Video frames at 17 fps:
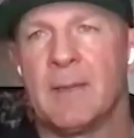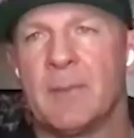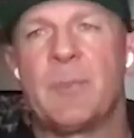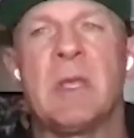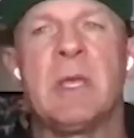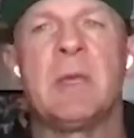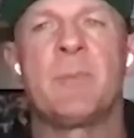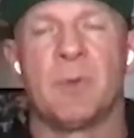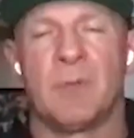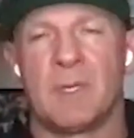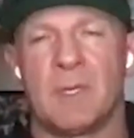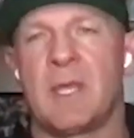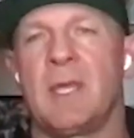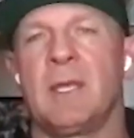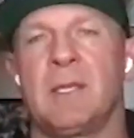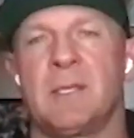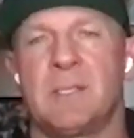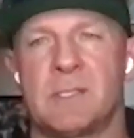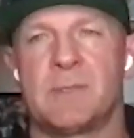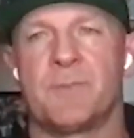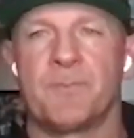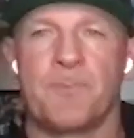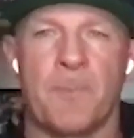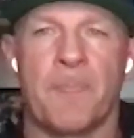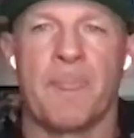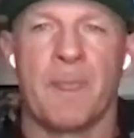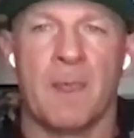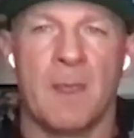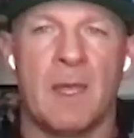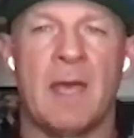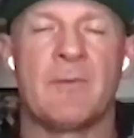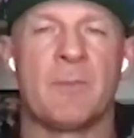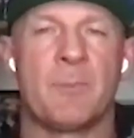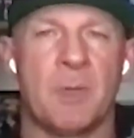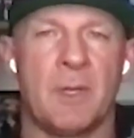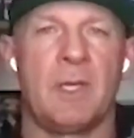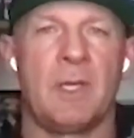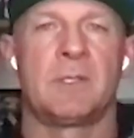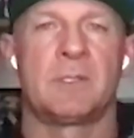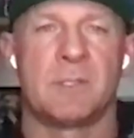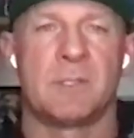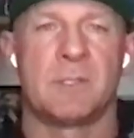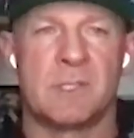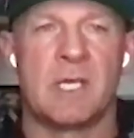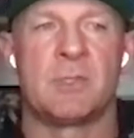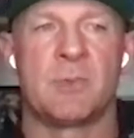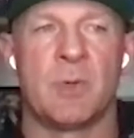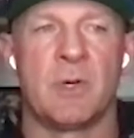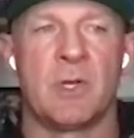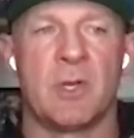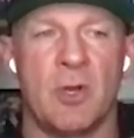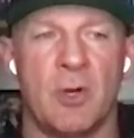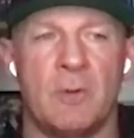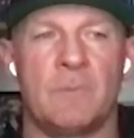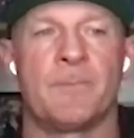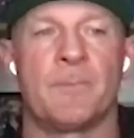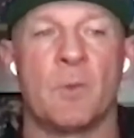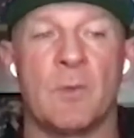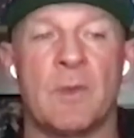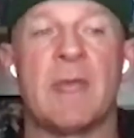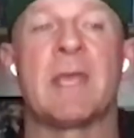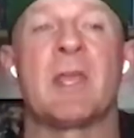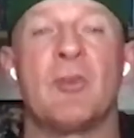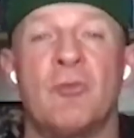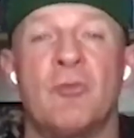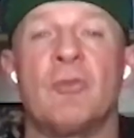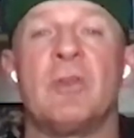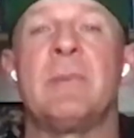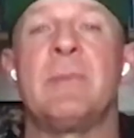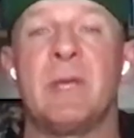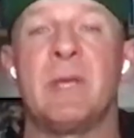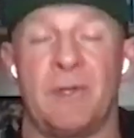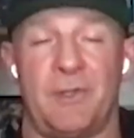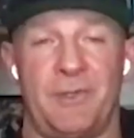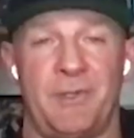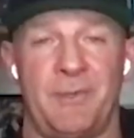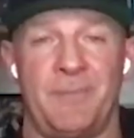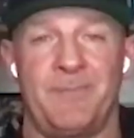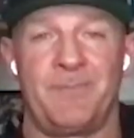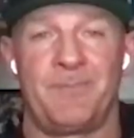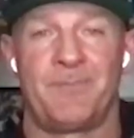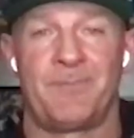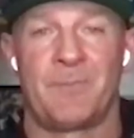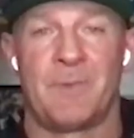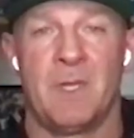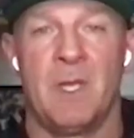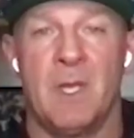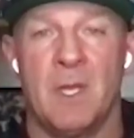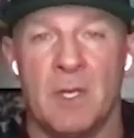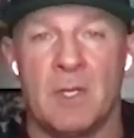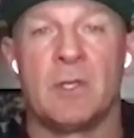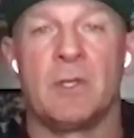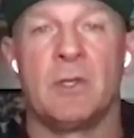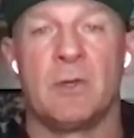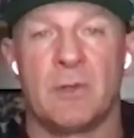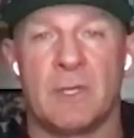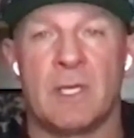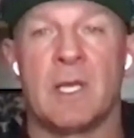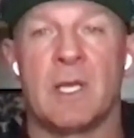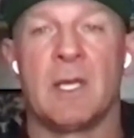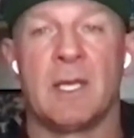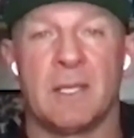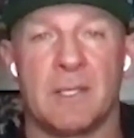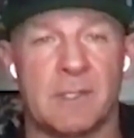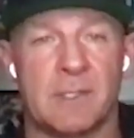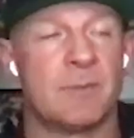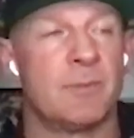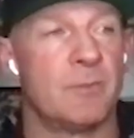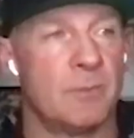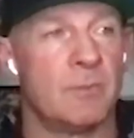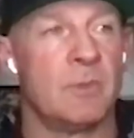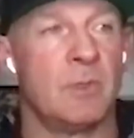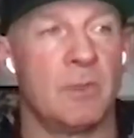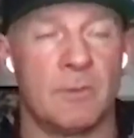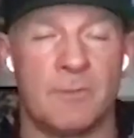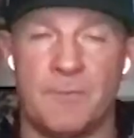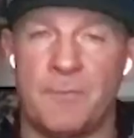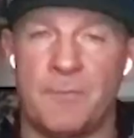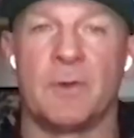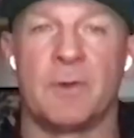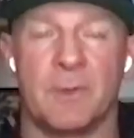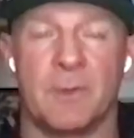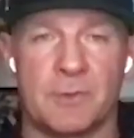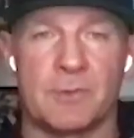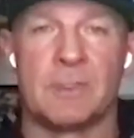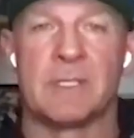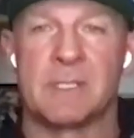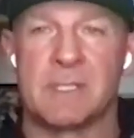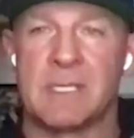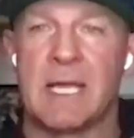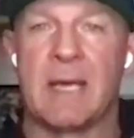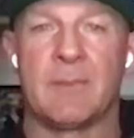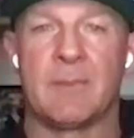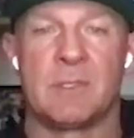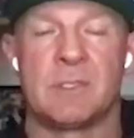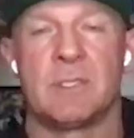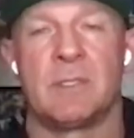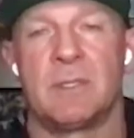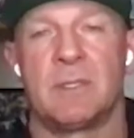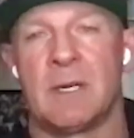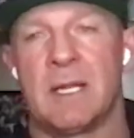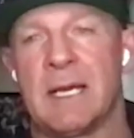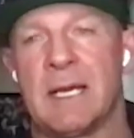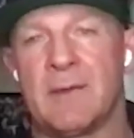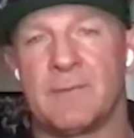and people and kids have a place, a sanctuary to go where they can rebuild. They can get some, footers reestablished in their